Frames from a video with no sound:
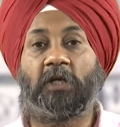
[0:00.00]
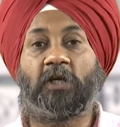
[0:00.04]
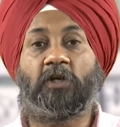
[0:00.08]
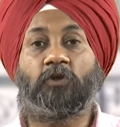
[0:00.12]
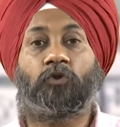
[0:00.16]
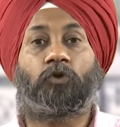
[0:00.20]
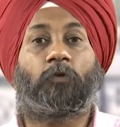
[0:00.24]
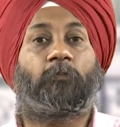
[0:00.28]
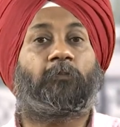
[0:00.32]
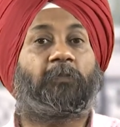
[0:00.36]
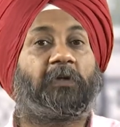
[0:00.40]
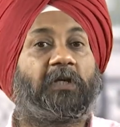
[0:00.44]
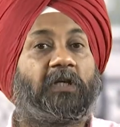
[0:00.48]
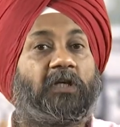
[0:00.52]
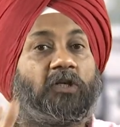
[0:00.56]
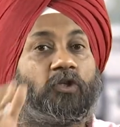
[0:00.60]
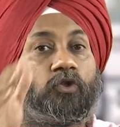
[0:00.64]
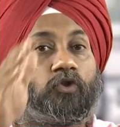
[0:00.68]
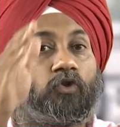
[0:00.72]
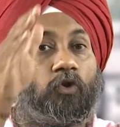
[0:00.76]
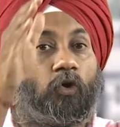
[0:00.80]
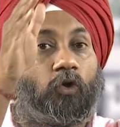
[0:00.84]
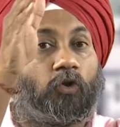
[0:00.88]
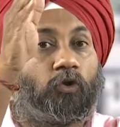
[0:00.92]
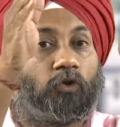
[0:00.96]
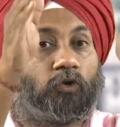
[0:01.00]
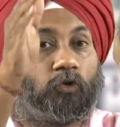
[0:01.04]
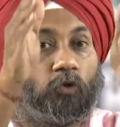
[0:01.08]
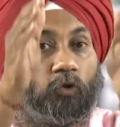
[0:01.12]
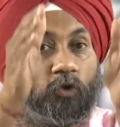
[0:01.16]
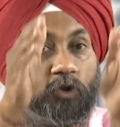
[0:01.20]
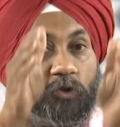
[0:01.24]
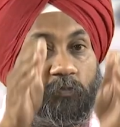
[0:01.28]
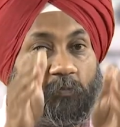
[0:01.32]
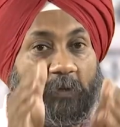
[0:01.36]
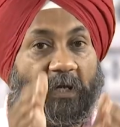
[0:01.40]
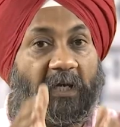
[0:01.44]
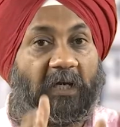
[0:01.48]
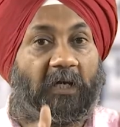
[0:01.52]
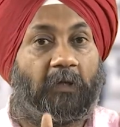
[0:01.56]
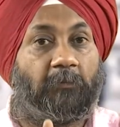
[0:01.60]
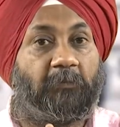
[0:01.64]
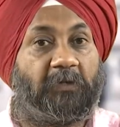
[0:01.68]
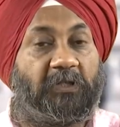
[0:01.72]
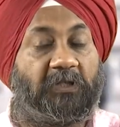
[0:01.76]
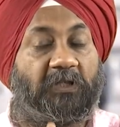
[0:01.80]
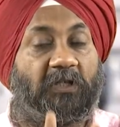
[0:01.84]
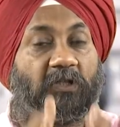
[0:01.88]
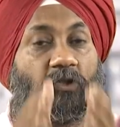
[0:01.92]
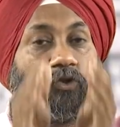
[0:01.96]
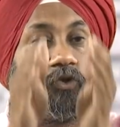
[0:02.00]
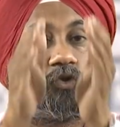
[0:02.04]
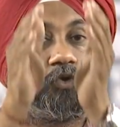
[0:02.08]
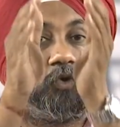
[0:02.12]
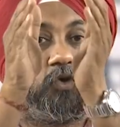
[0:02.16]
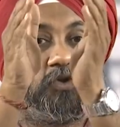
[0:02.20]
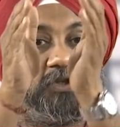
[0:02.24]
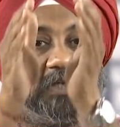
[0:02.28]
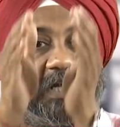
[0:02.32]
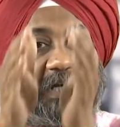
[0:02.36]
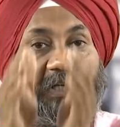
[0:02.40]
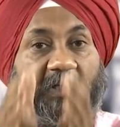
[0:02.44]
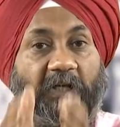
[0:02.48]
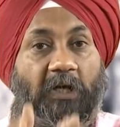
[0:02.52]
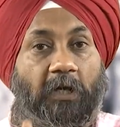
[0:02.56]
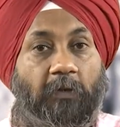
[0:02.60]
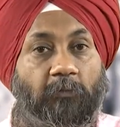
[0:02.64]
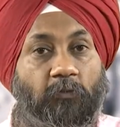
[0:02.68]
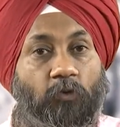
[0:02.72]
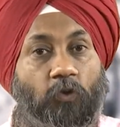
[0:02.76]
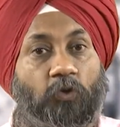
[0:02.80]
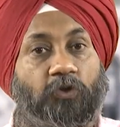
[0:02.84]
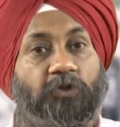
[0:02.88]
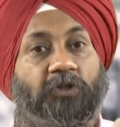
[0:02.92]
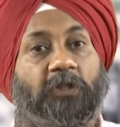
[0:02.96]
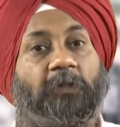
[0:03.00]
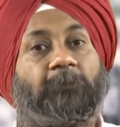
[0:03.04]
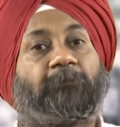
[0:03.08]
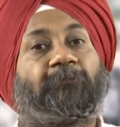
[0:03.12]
So, based on those parameters, those attributes,